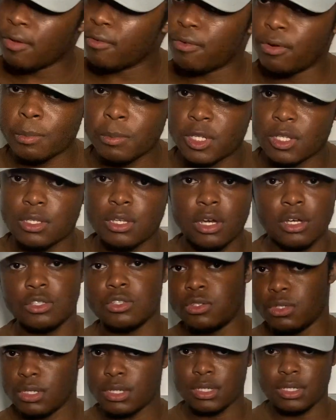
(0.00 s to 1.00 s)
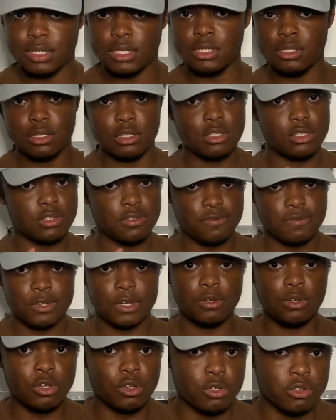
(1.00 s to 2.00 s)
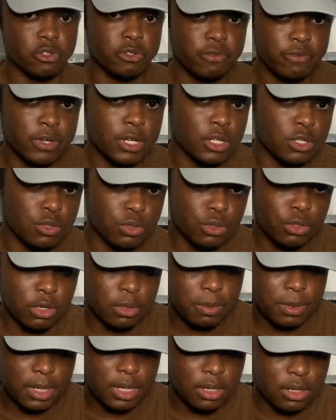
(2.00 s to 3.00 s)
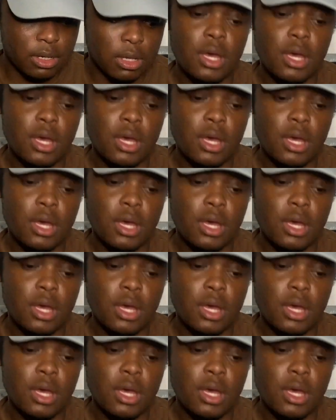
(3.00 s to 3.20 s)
from the title you can see this is a very controversial topic